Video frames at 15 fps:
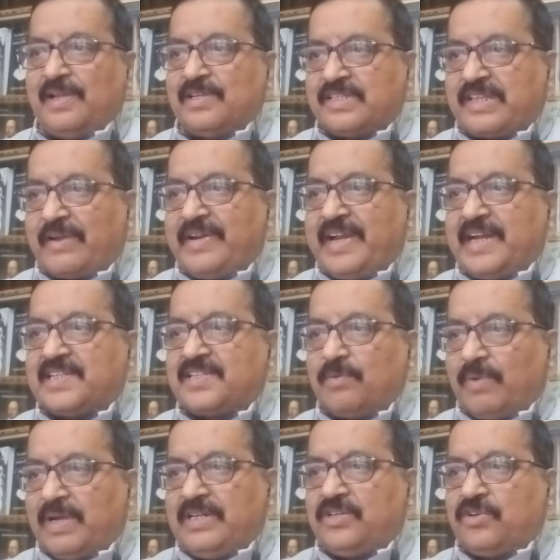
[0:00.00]
Sonnets
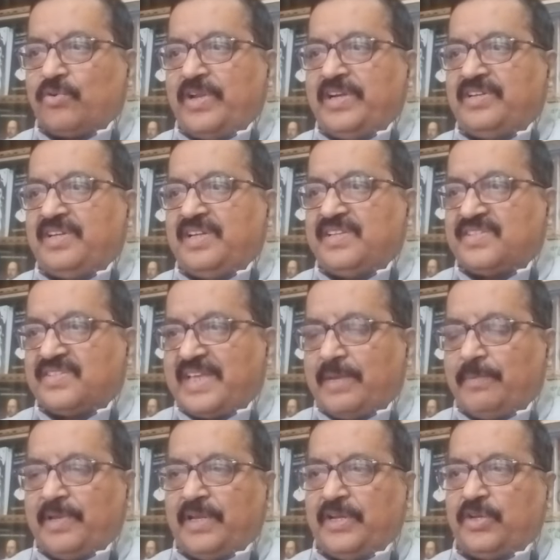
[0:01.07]

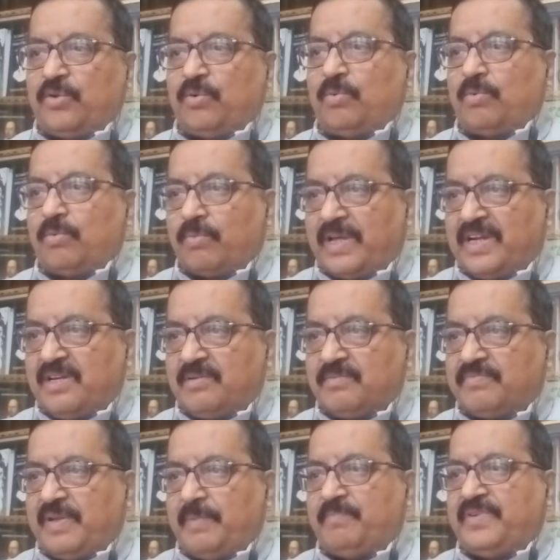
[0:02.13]
127 to
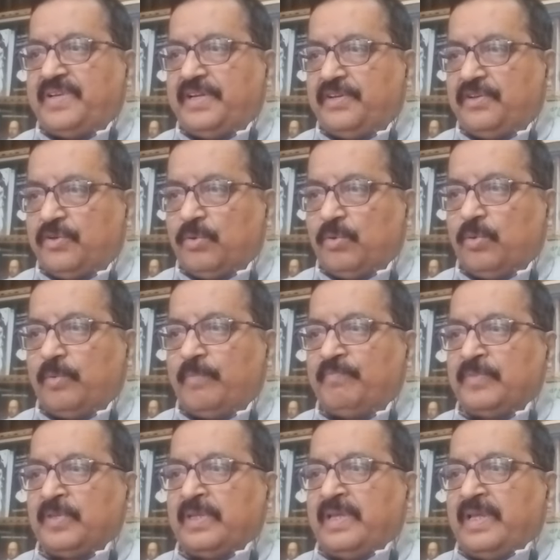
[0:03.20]
152,
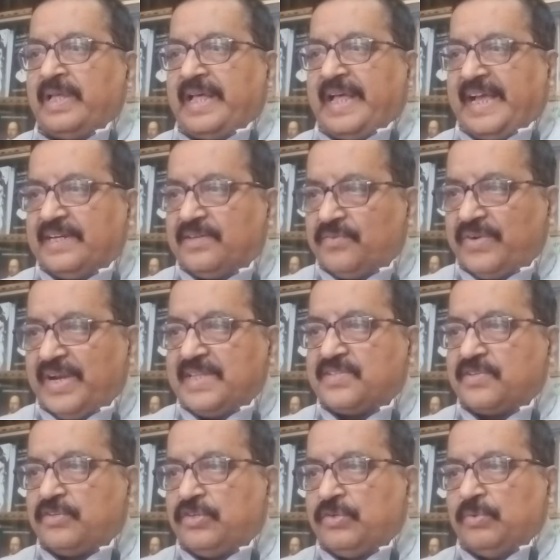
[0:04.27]

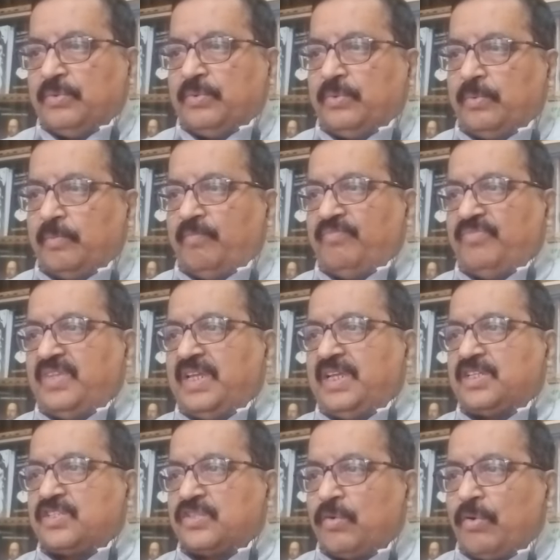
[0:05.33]
addressed to
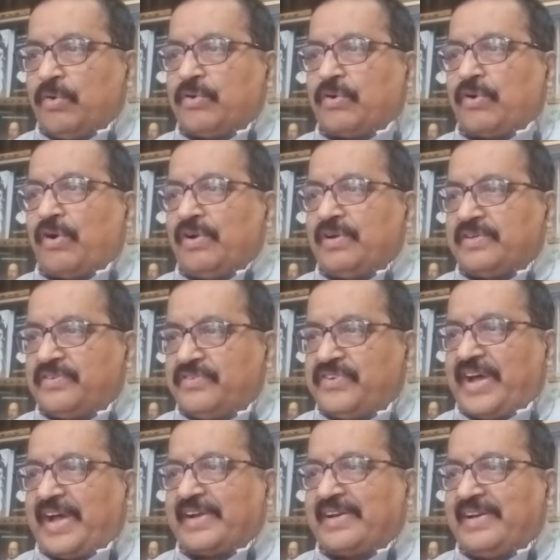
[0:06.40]
the so called
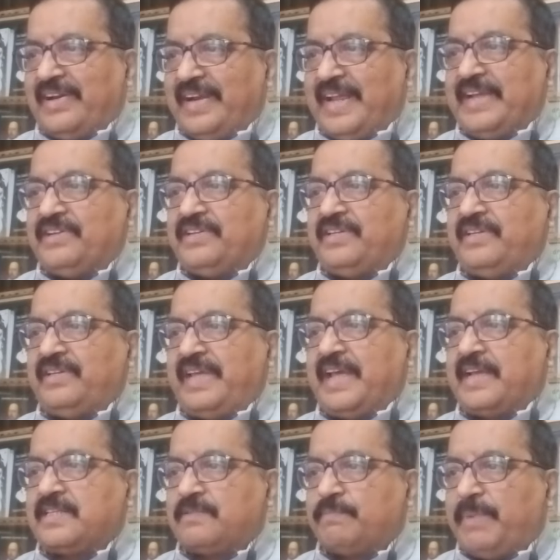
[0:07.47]
dark lady,
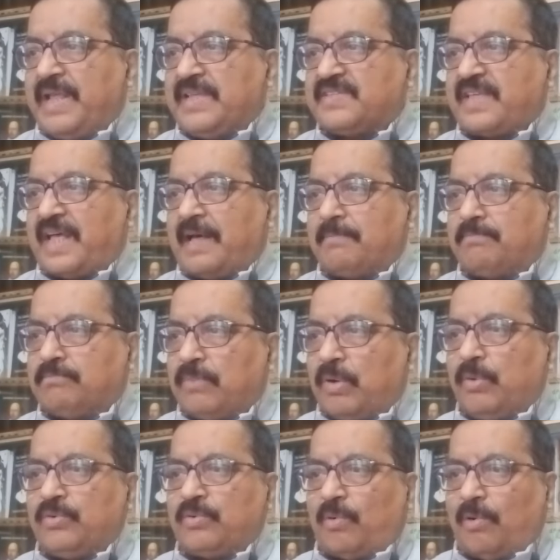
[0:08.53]
express a
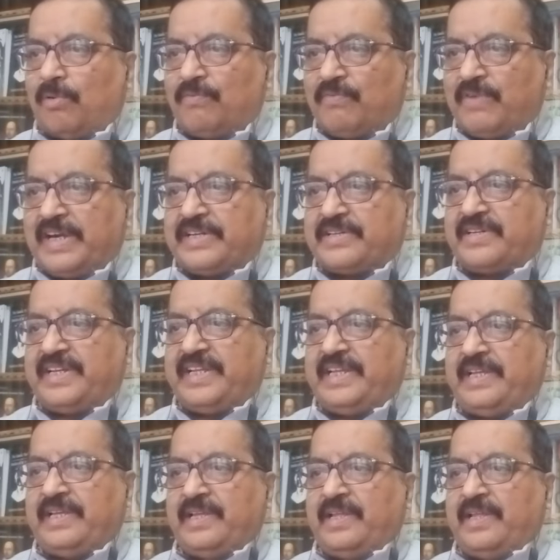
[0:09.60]
more overtly